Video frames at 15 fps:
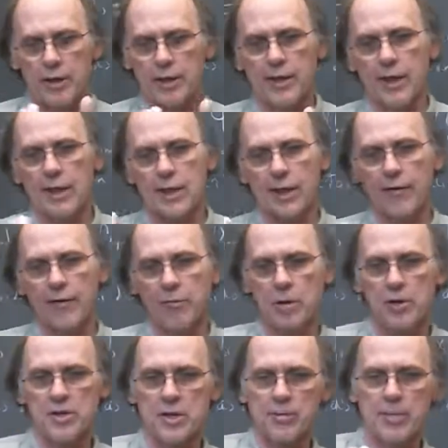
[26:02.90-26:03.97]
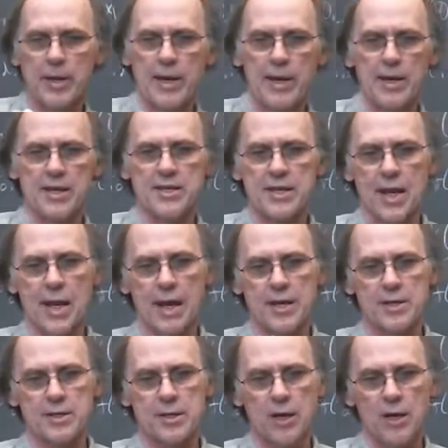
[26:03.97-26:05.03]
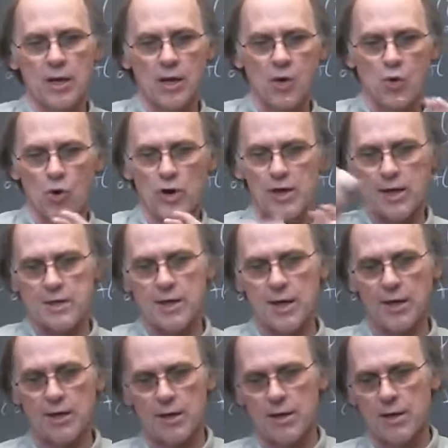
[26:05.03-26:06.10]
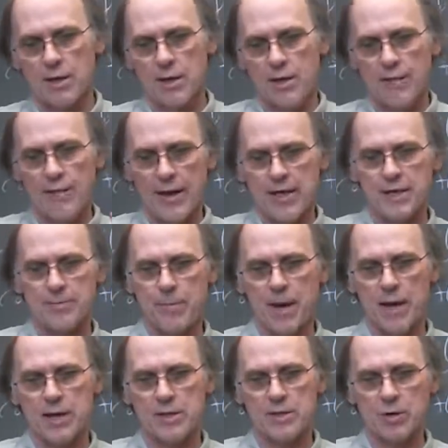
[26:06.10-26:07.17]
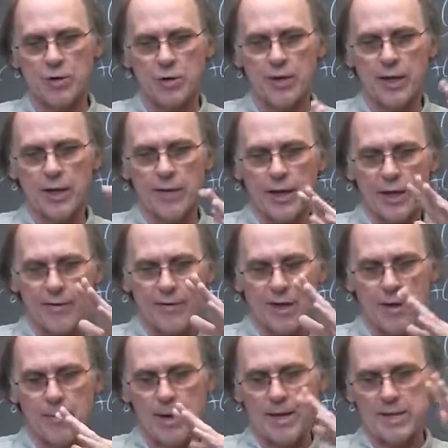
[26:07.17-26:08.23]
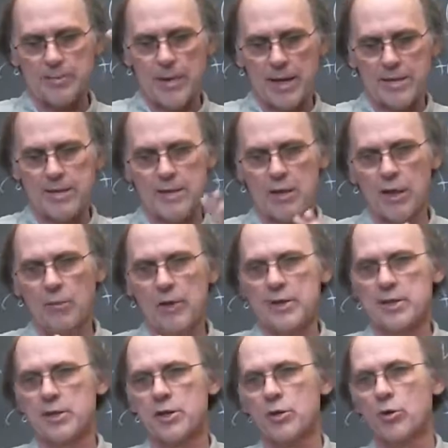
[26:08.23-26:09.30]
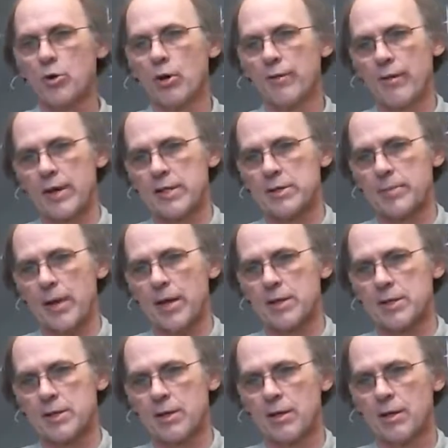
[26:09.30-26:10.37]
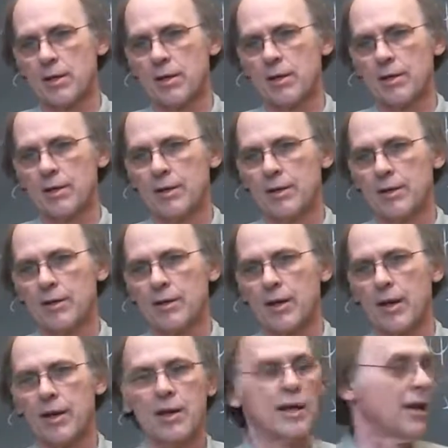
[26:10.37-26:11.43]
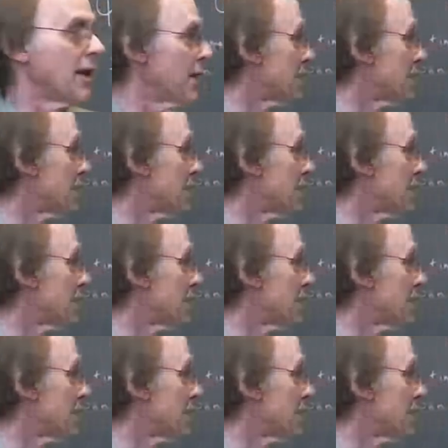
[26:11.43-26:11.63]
think of q's and p's as coordinates on phase space, or you can think of them as basis elements in the dual phase space. Okay. Yeah.